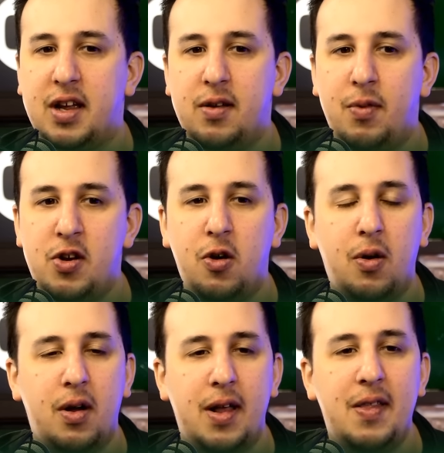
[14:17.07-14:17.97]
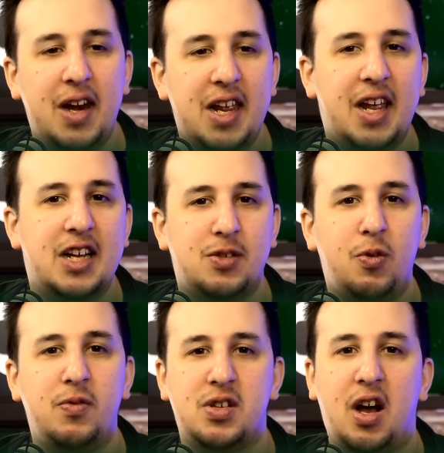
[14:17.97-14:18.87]
when you're in the lead against
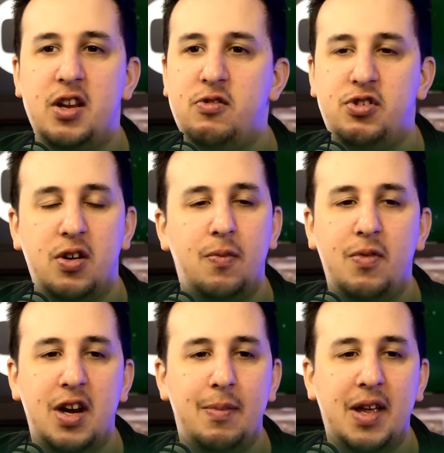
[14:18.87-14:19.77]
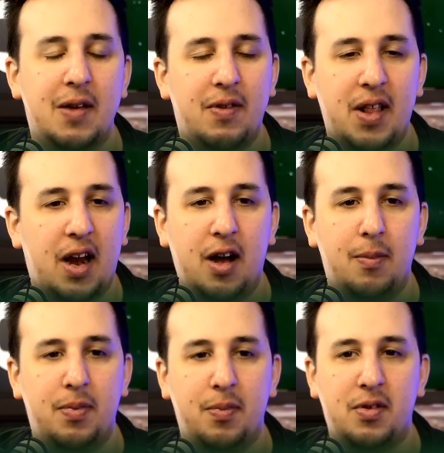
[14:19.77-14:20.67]
Wolves side, you shouldn't really be giving that
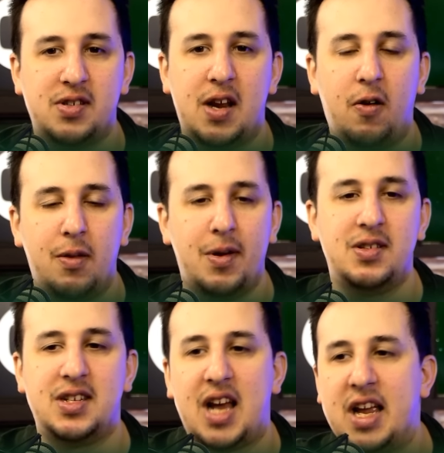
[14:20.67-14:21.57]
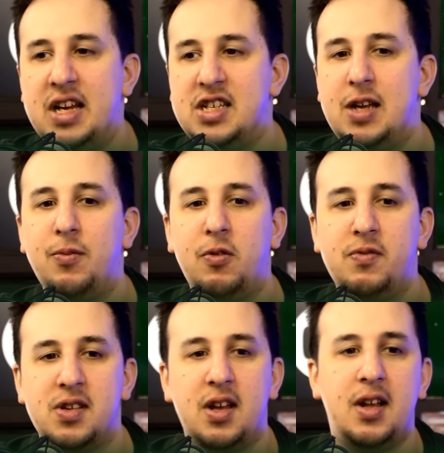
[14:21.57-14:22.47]
up because they're not the most attacking team, Wolves.